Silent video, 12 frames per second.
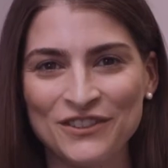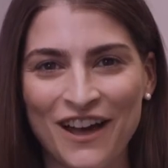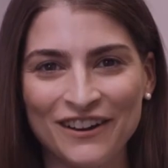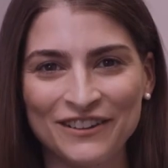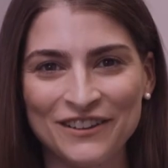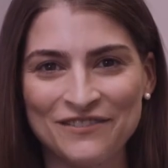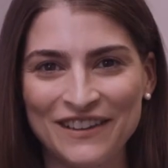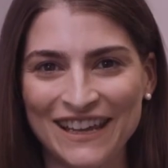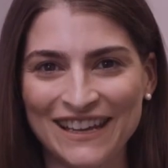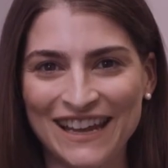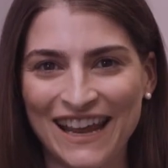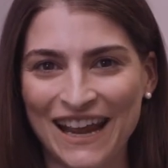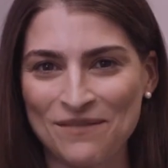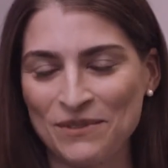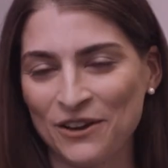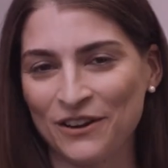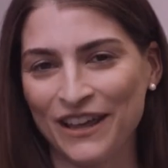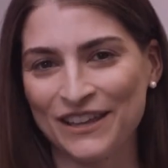Alana Levine, and I'm
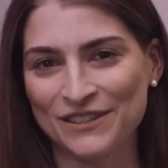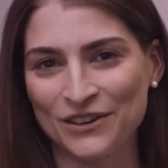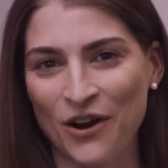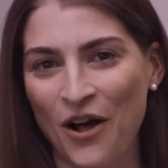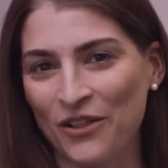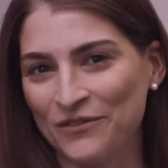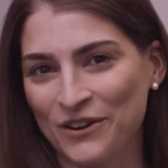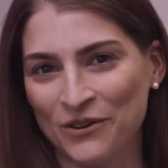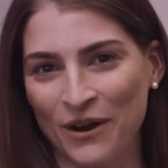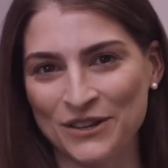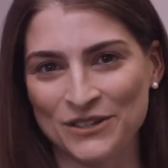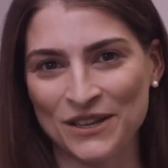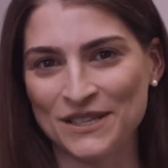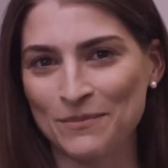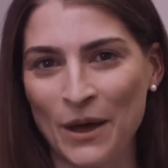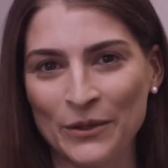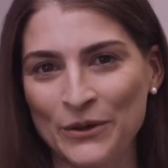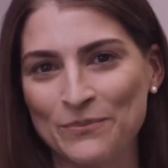here to answer all of your questions
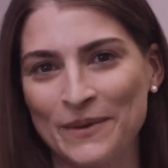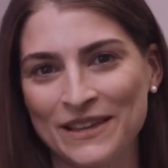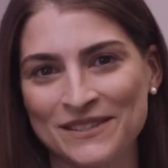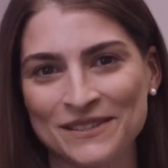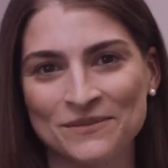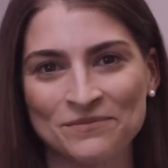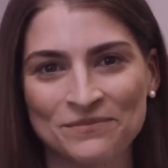about lupus.